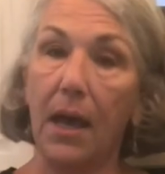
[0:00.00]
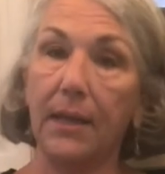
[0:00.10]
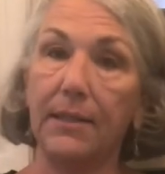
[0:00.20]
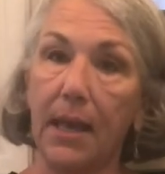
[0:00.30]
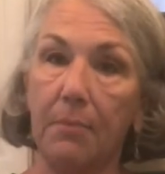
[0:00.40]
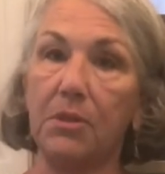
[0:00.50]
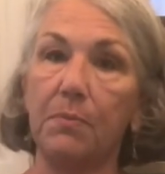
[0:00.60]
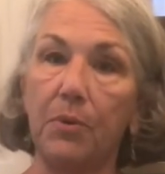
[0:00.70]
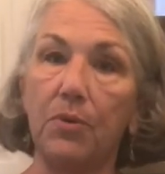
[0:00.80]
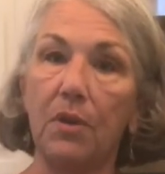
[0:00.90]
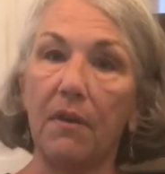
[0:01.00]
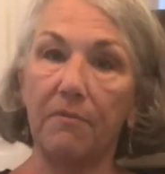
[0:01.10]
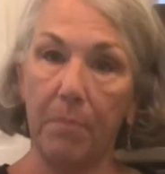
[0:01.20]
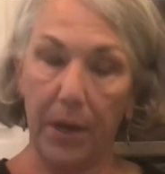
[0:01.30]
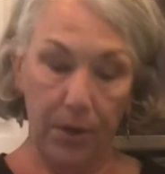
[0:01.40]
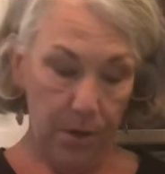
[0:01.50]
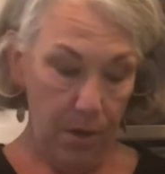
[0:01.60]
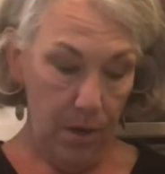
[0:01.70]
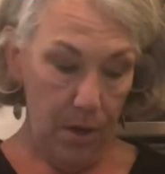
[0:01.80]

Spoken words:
a tablespoon of butter,